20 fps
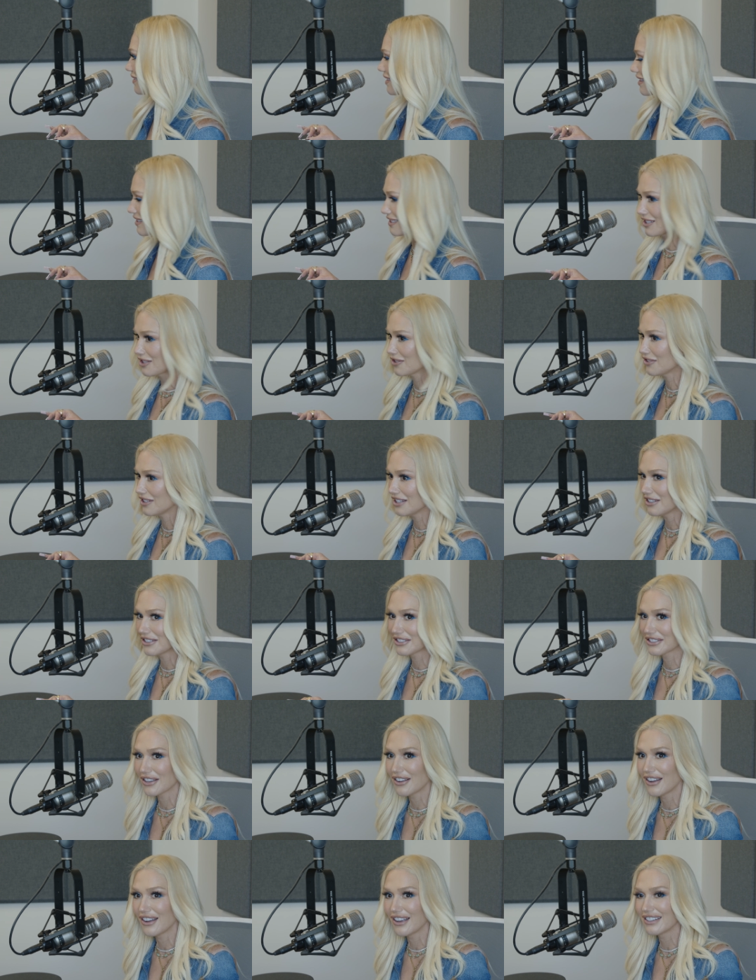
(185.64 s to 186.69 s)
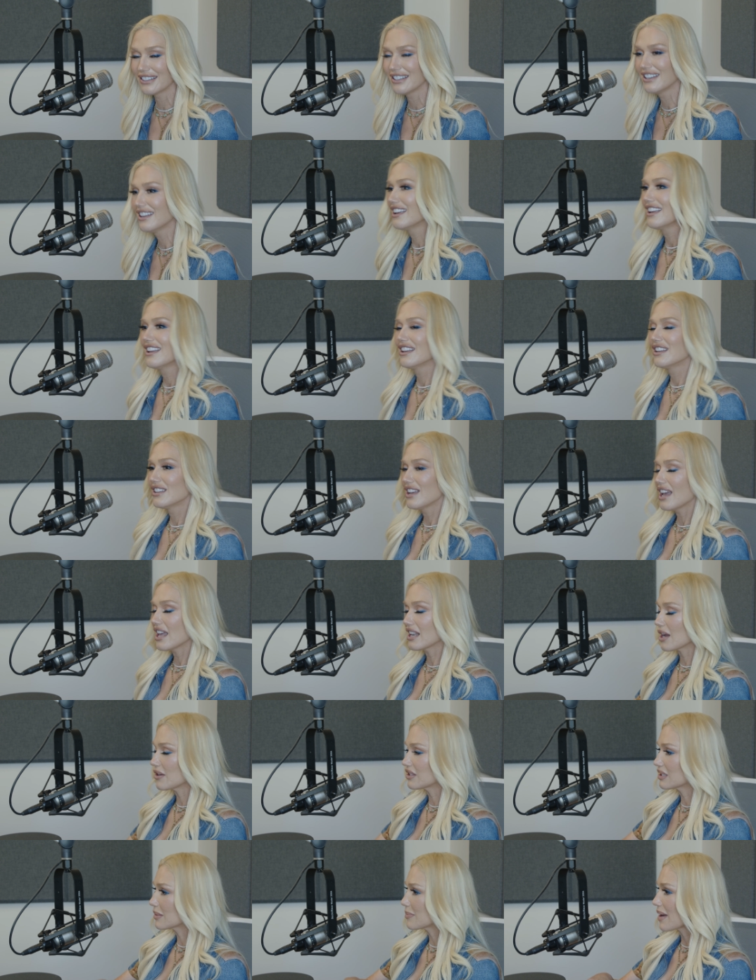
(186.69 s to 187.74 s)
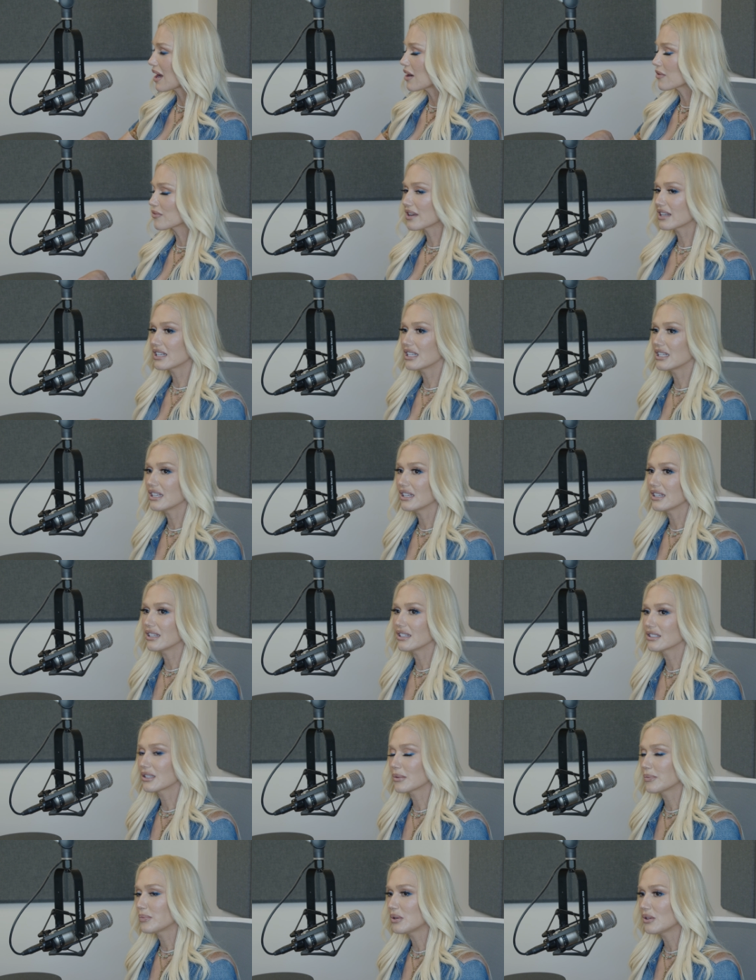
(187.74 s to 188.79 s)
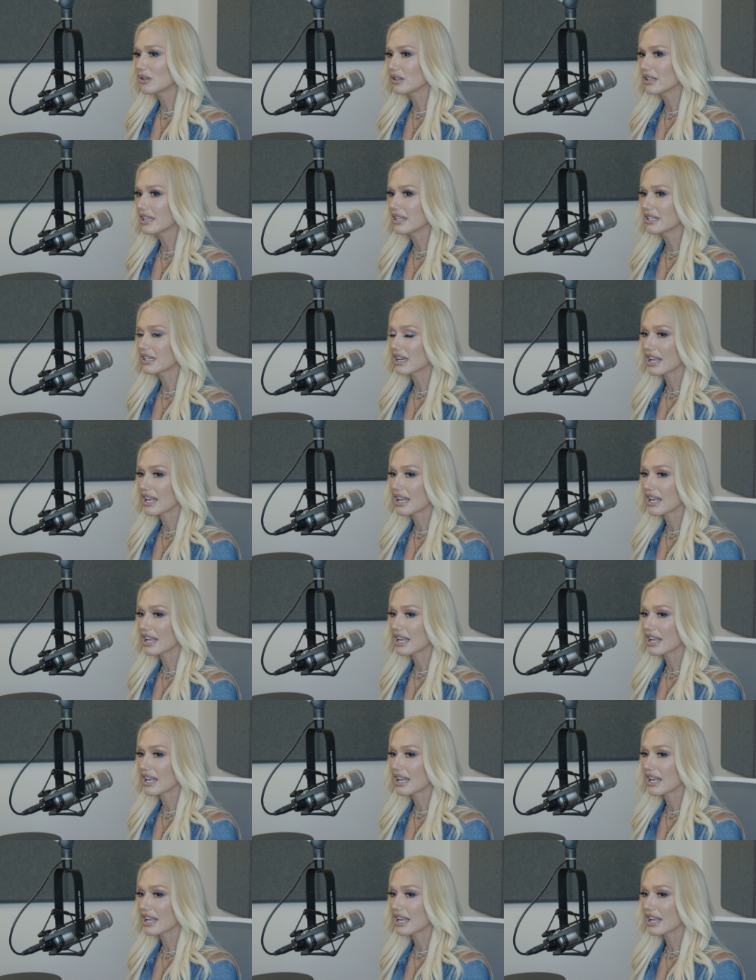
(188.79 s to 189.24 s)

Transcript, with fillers: the studio's on, and I was about ready to pull in,